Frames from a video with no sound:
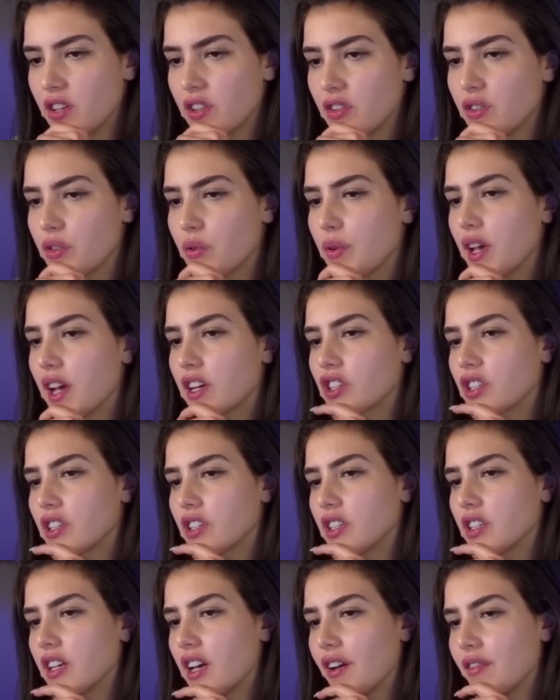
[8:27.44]
So we
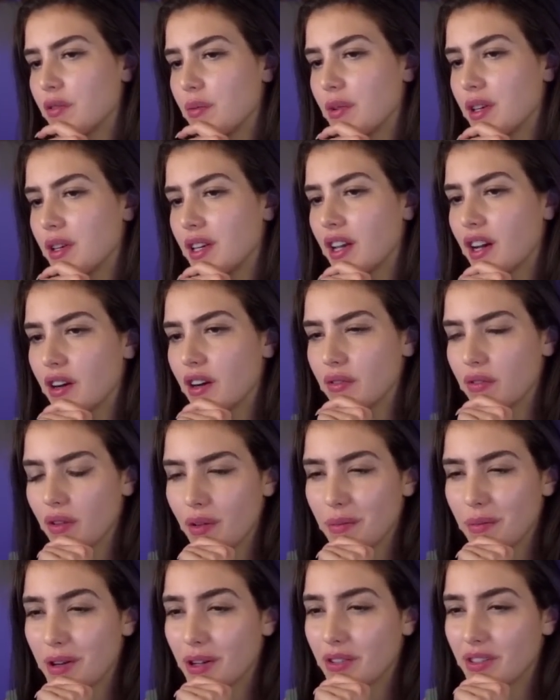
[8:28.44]
actually have to be careful
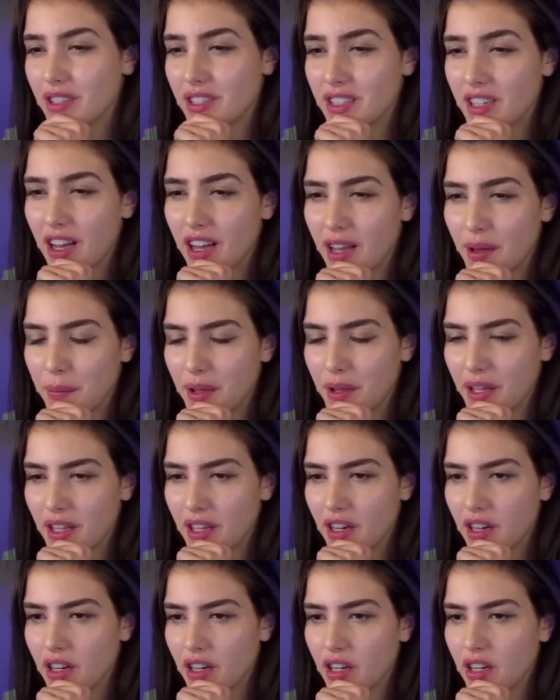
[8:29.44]
about the timing
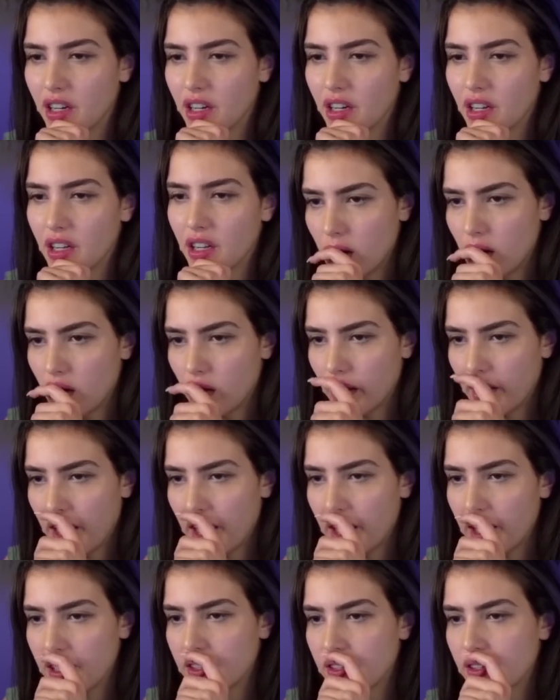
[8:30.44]
here.
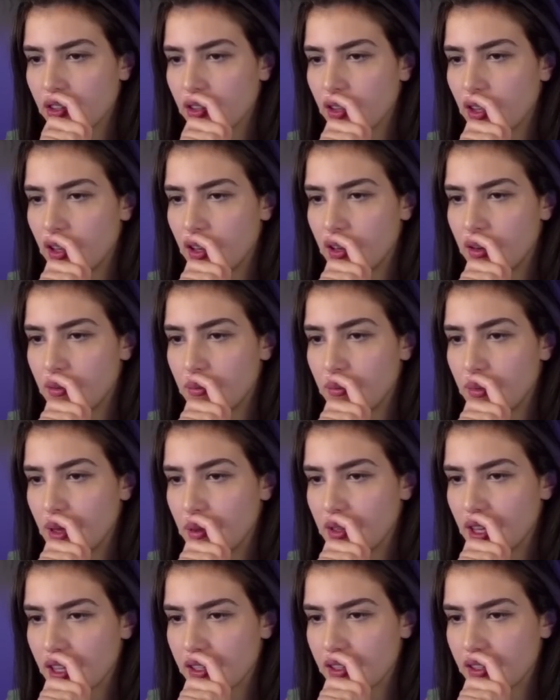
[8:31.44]
Okay, so then
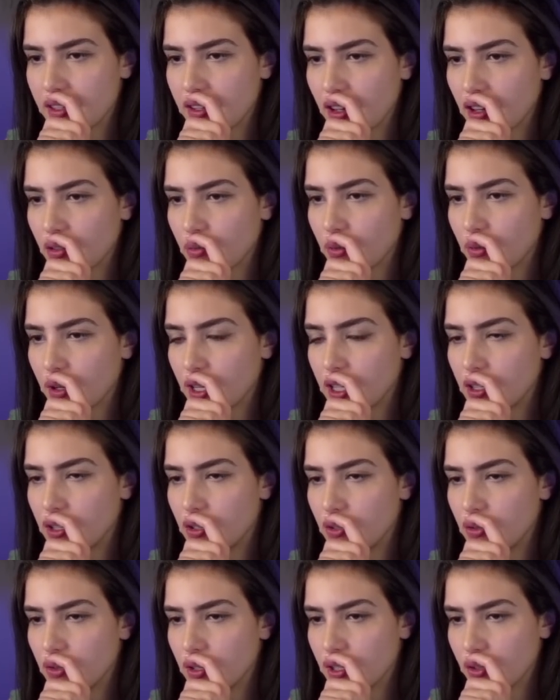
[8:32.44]
maybe that's not the way to
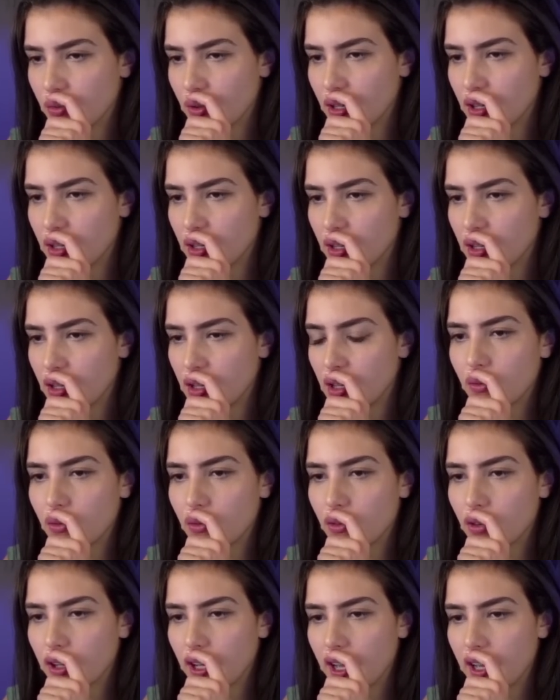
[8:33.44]
do this one.
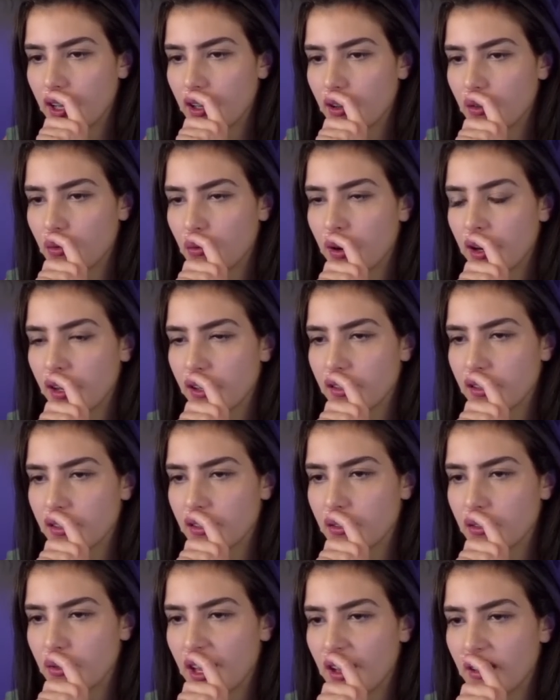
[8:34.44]
Okay, what else
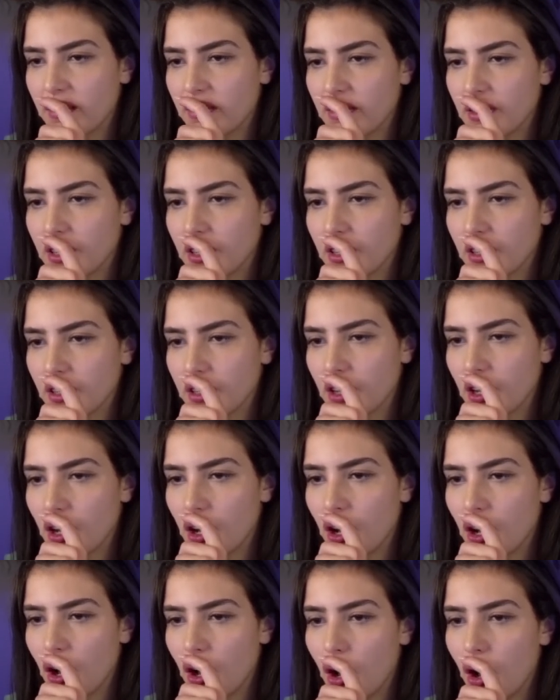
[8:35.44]
do we have here?
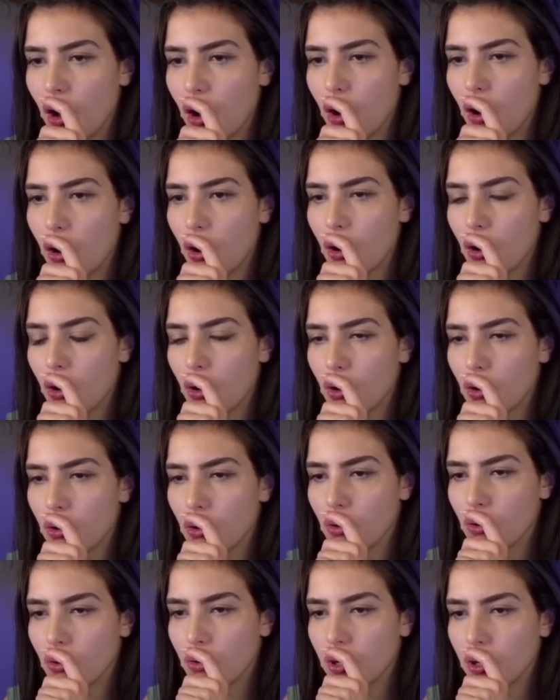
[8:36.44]

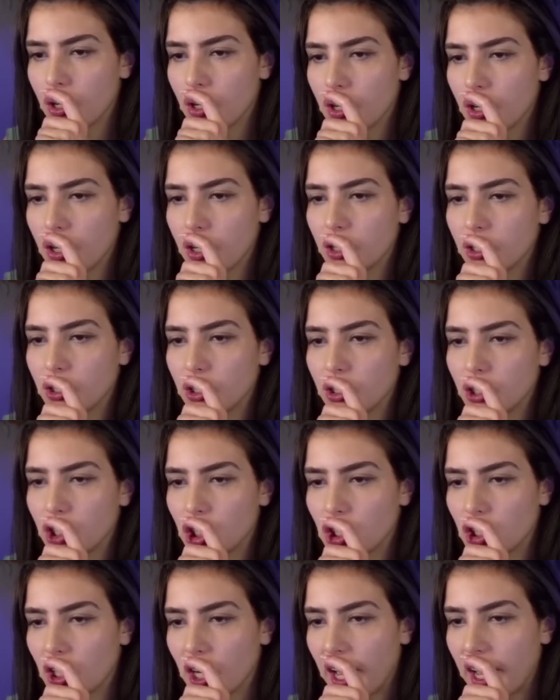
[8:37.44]
Oh,
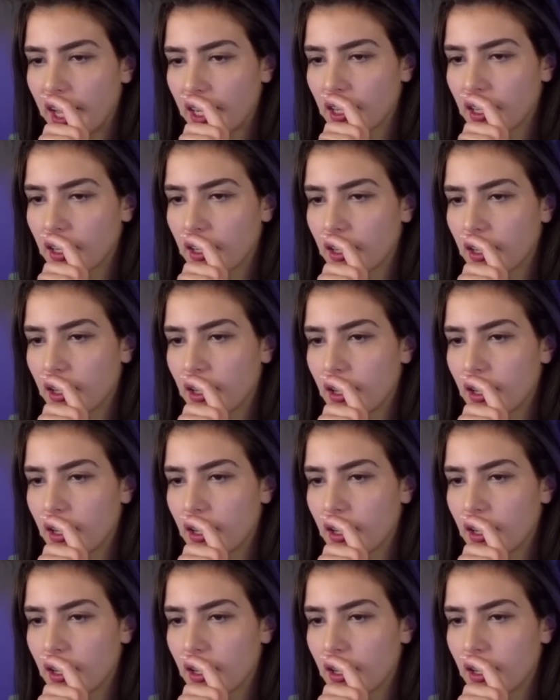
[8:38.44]
check.